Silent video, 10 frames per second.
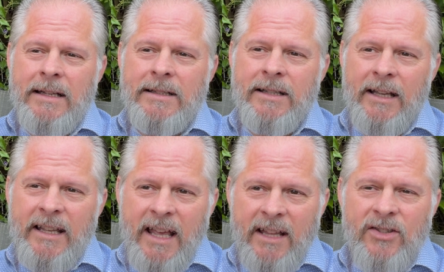to
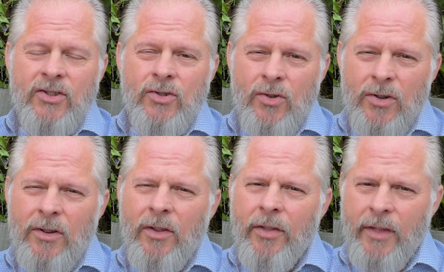get
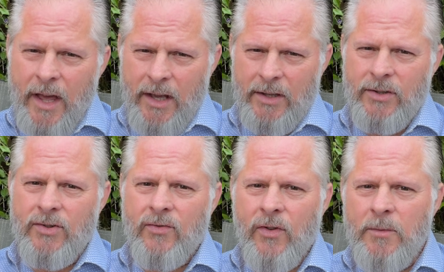certain things
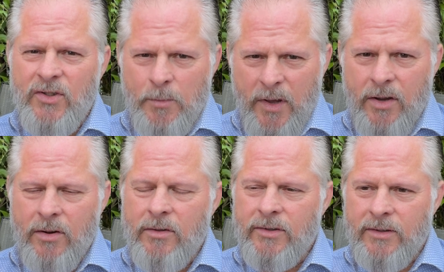from
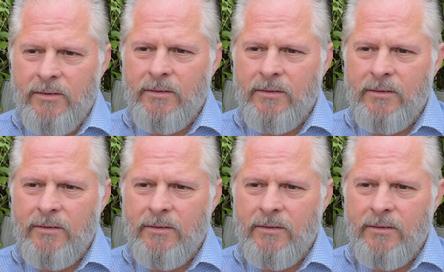speakers,